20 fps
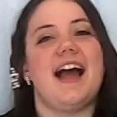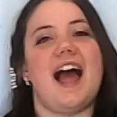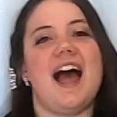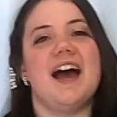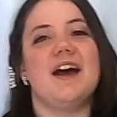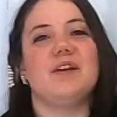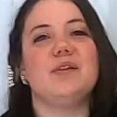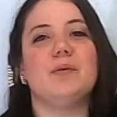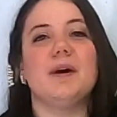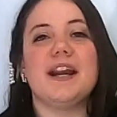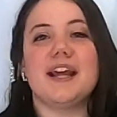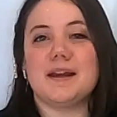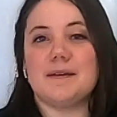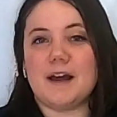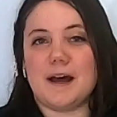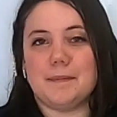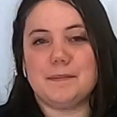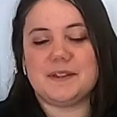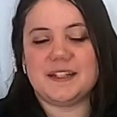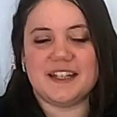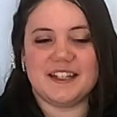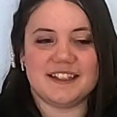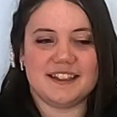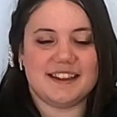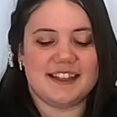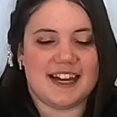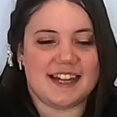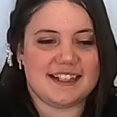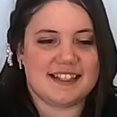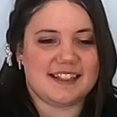And when I
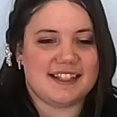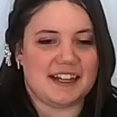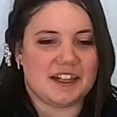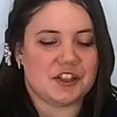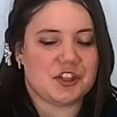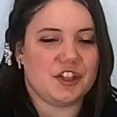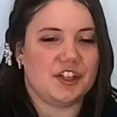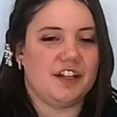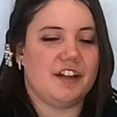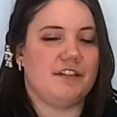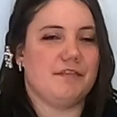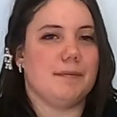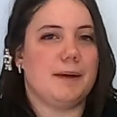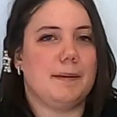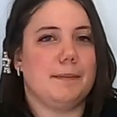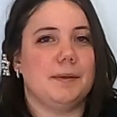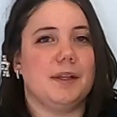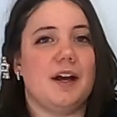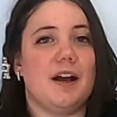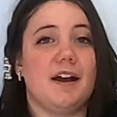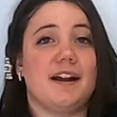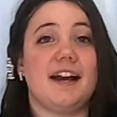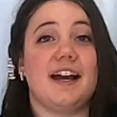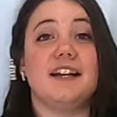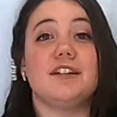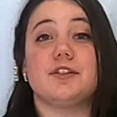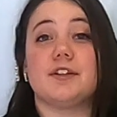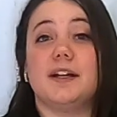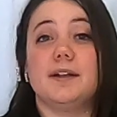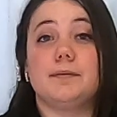updated that section of my blog,
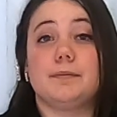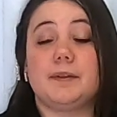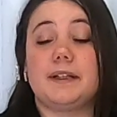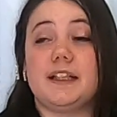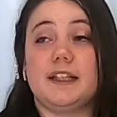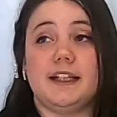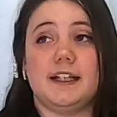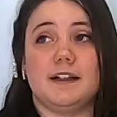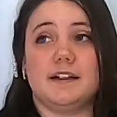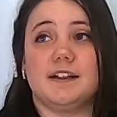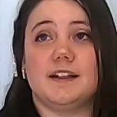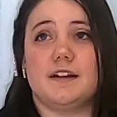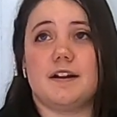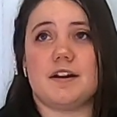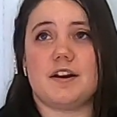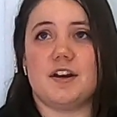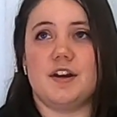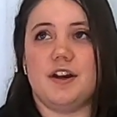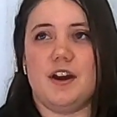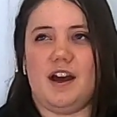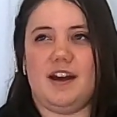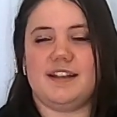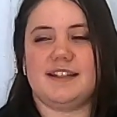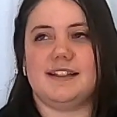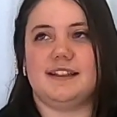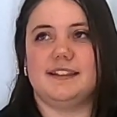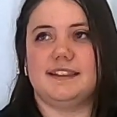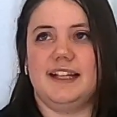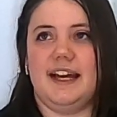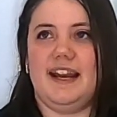I tried really hard not
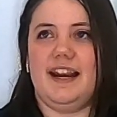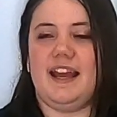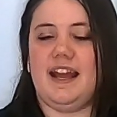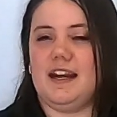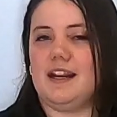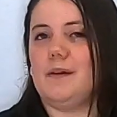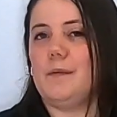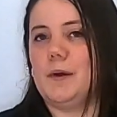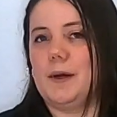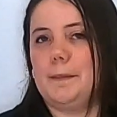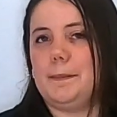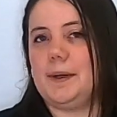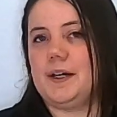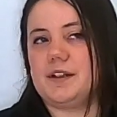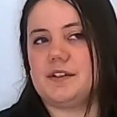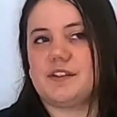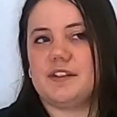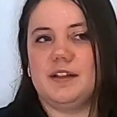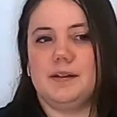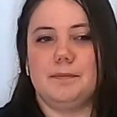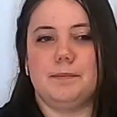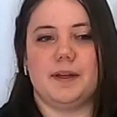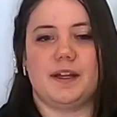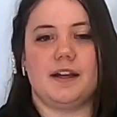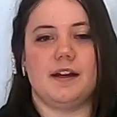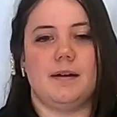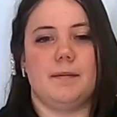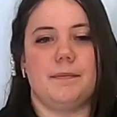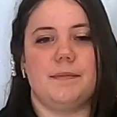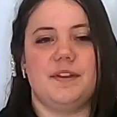to let any one person
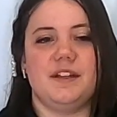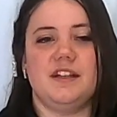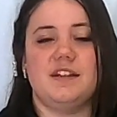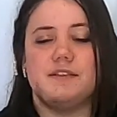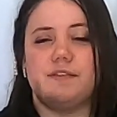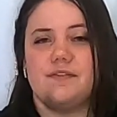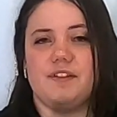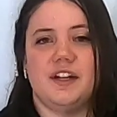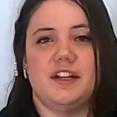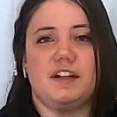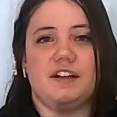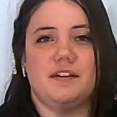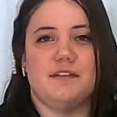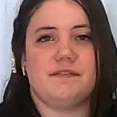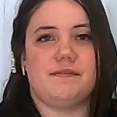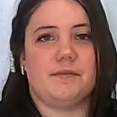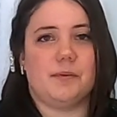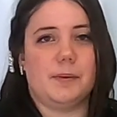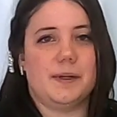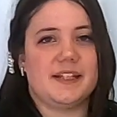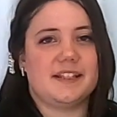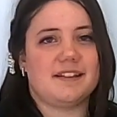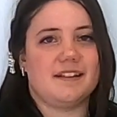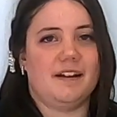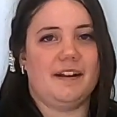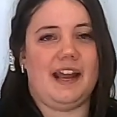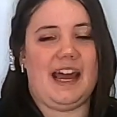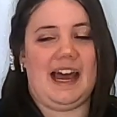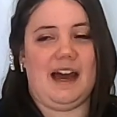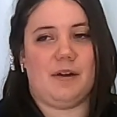become the definitive voice
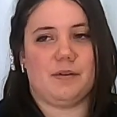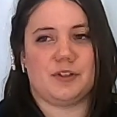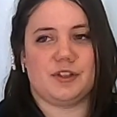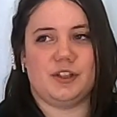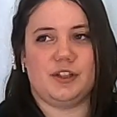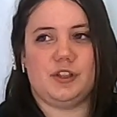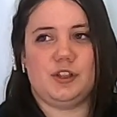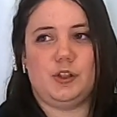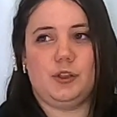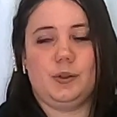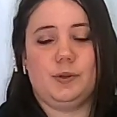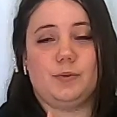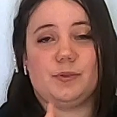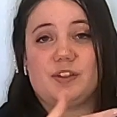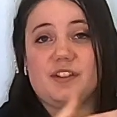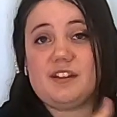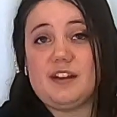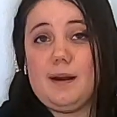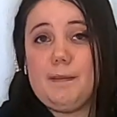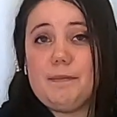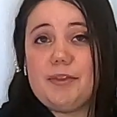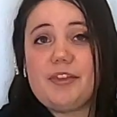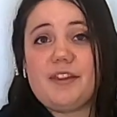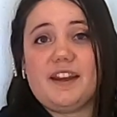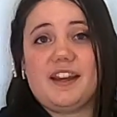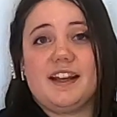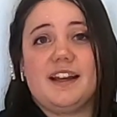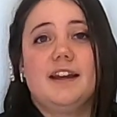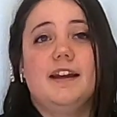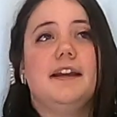on how to do
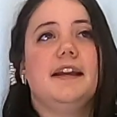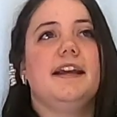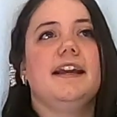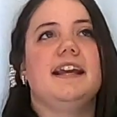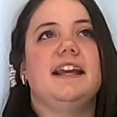something